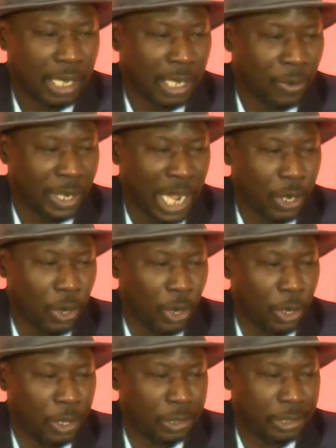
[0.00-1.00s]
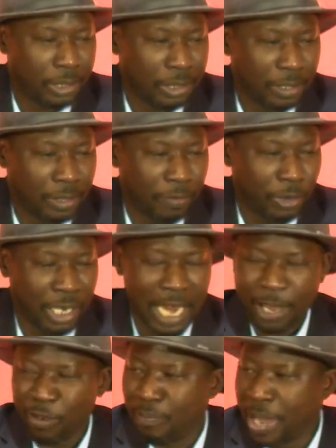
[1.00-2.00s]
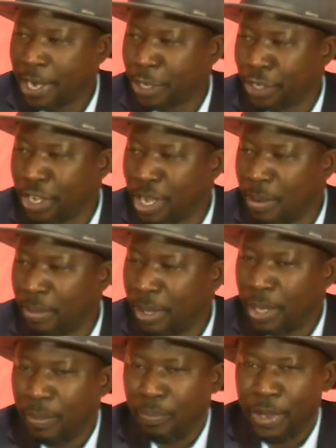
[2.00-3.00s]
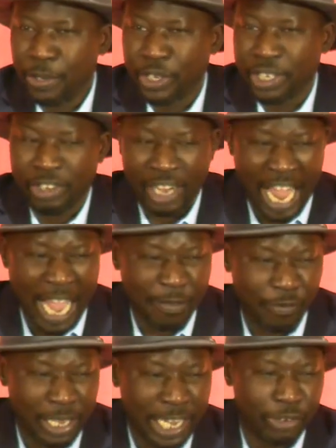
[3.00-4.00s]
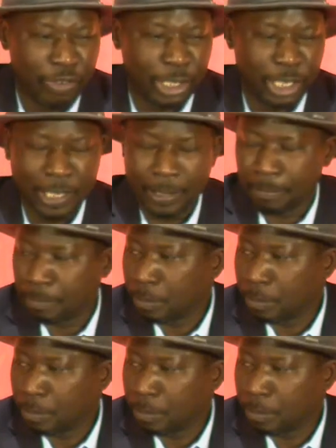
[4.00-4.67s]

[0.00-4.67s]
What I call, for a lack of better term, music-derived literacies,